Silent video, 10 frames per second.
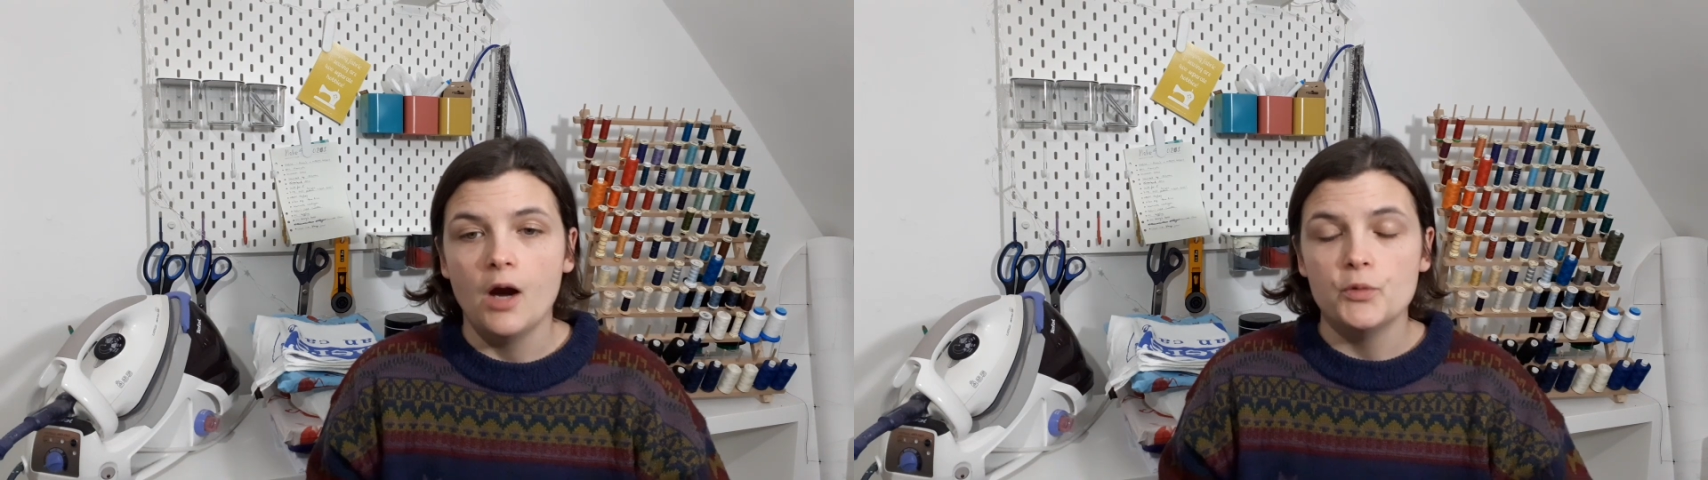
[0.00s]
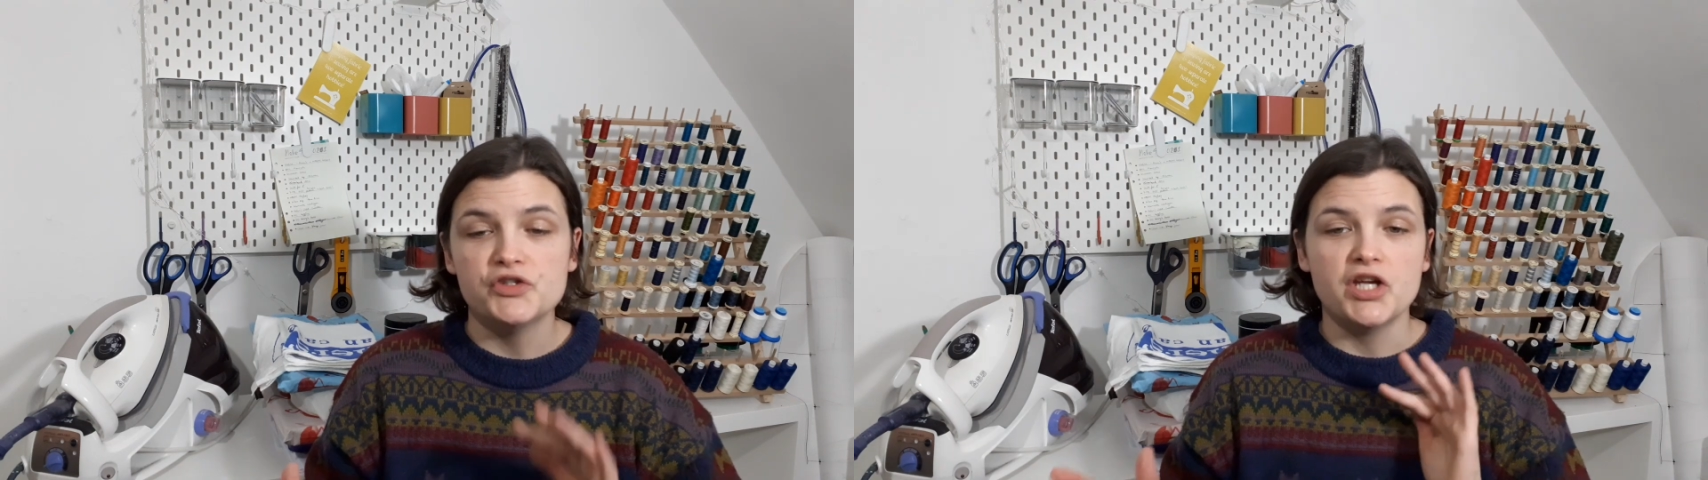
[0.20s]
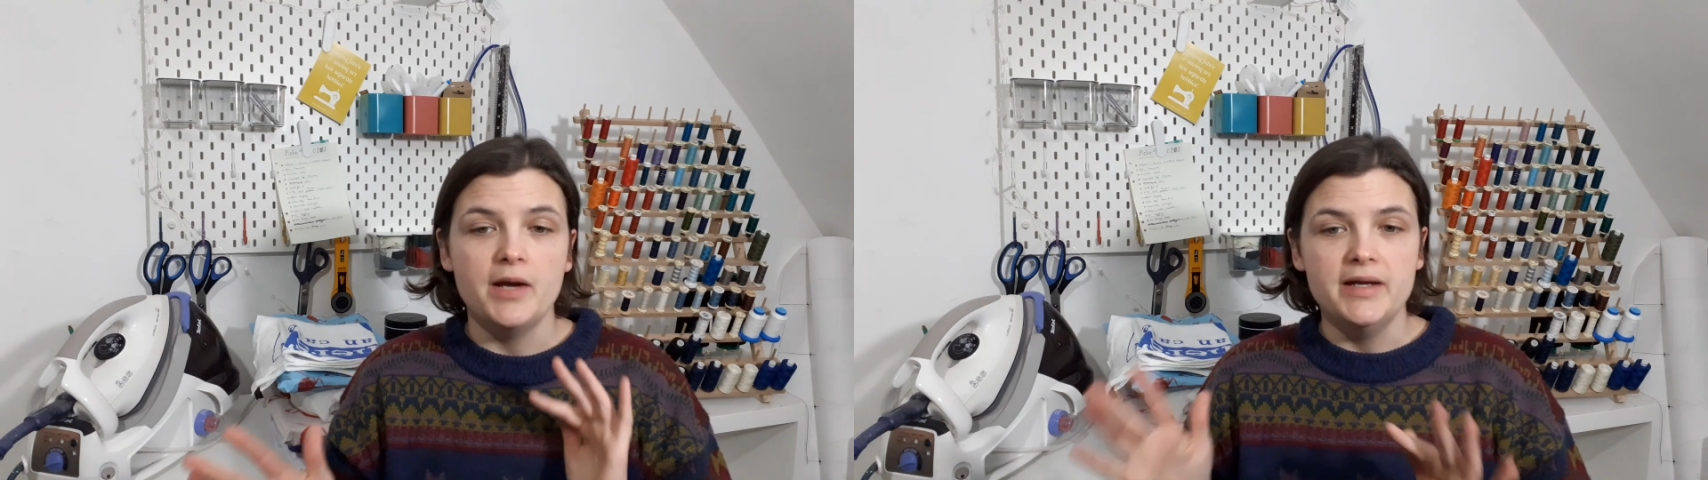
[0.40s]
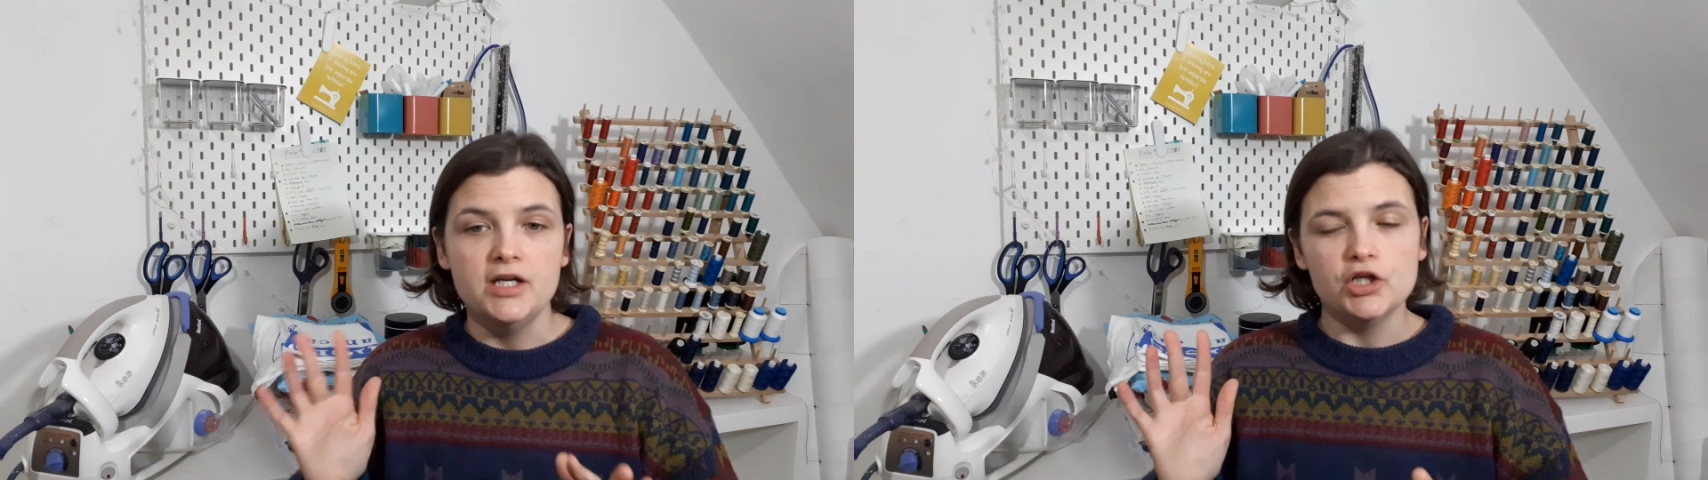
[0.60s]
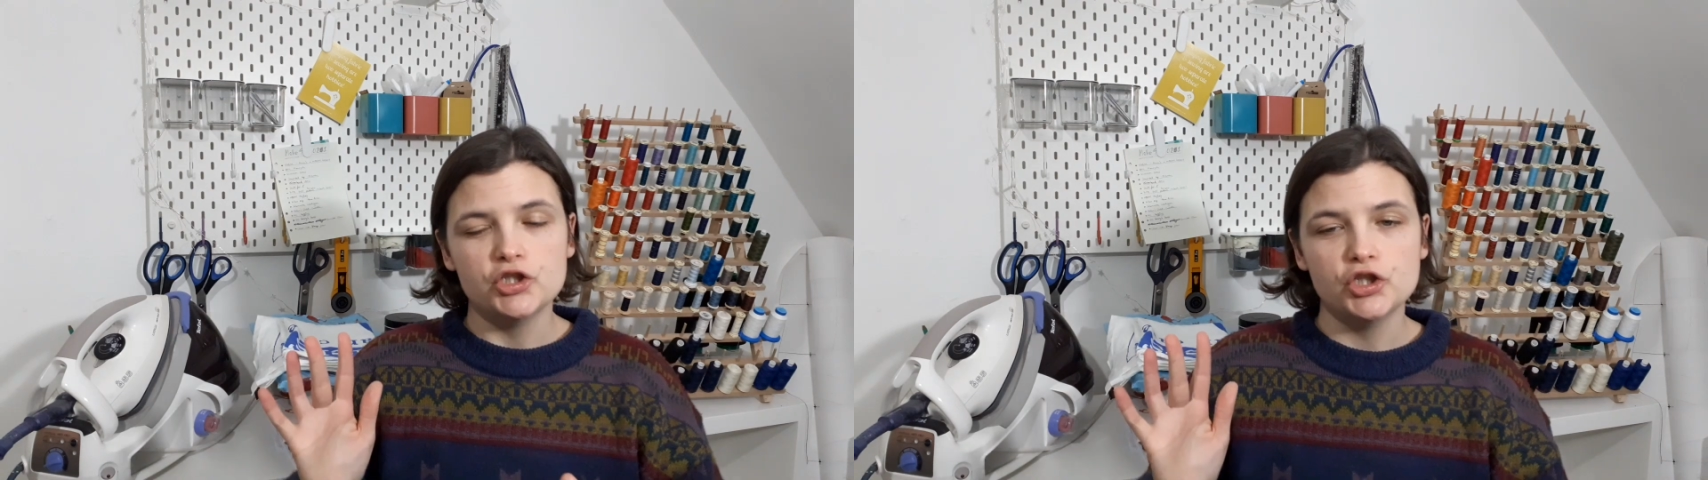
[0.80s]
was
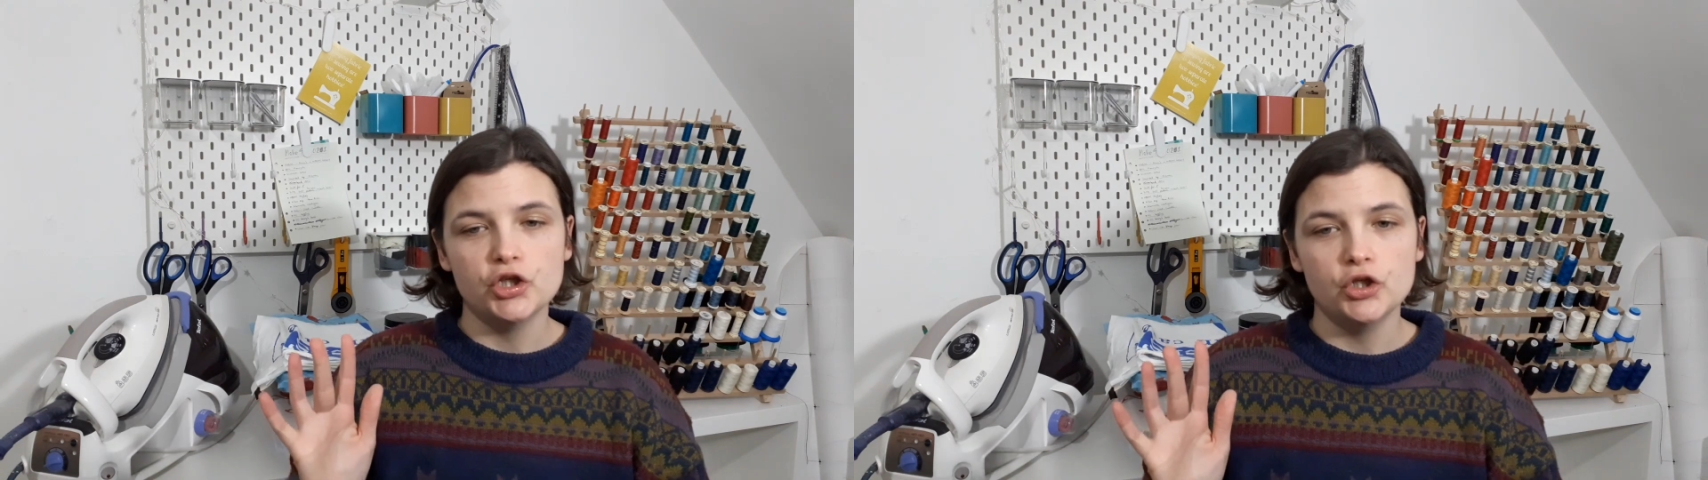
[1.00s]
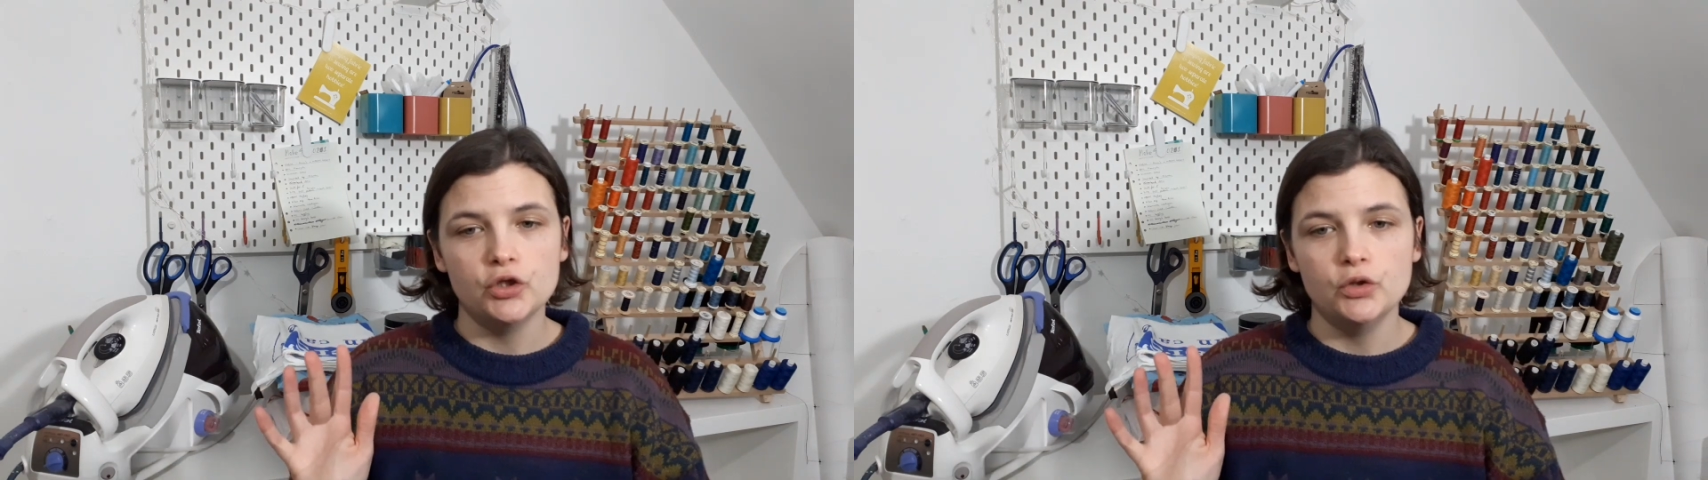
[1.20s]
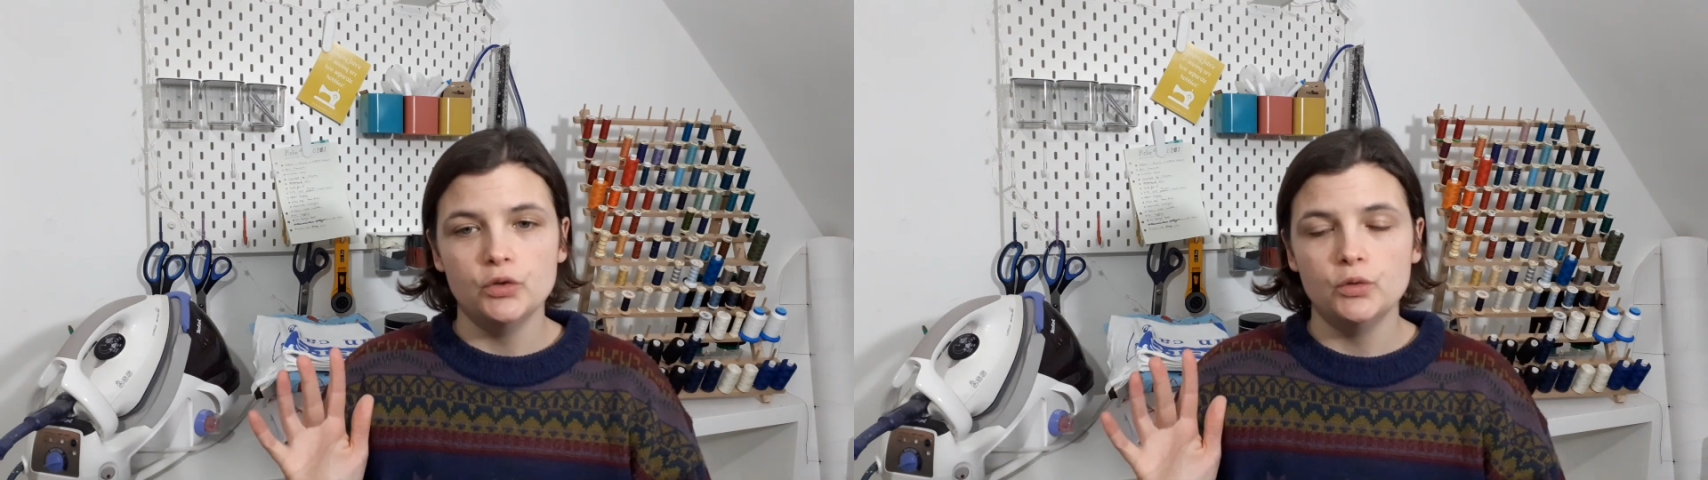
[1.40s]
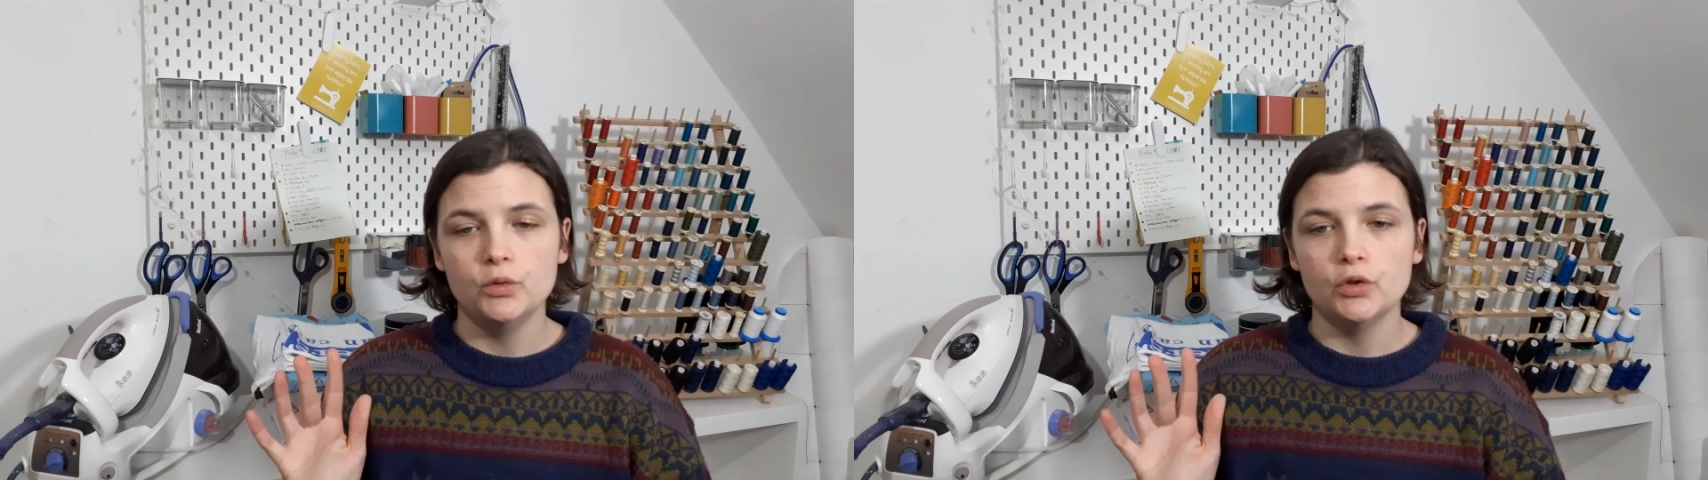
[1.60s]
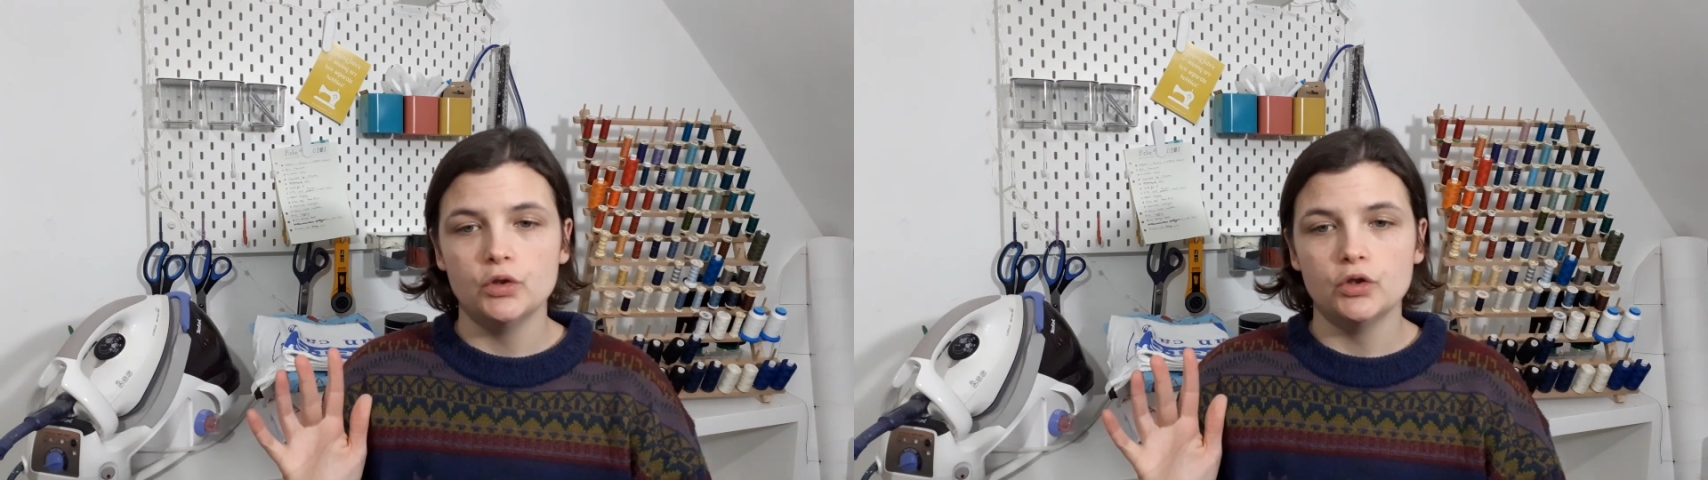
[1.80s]
going to